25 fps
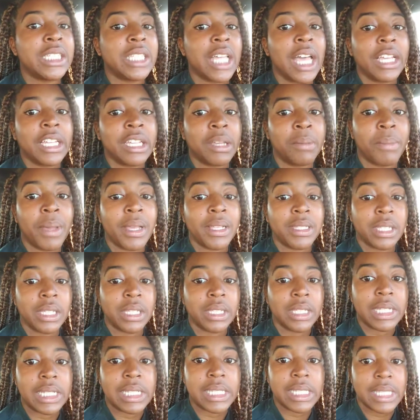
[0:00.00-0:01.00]
that can
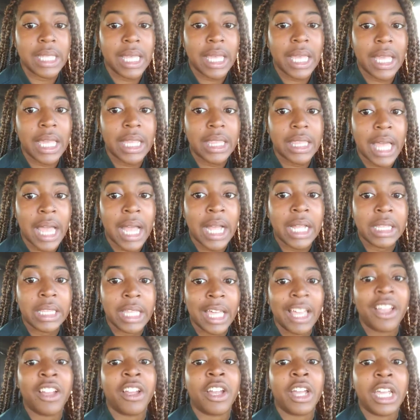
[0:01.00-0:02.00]
basically say that
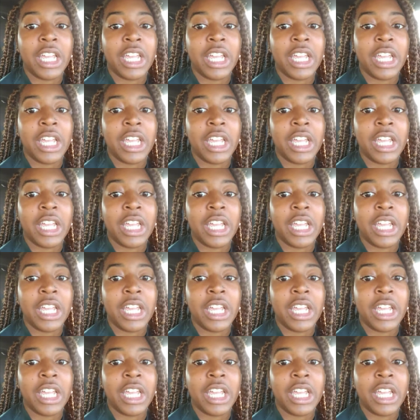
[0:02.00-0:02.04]
they are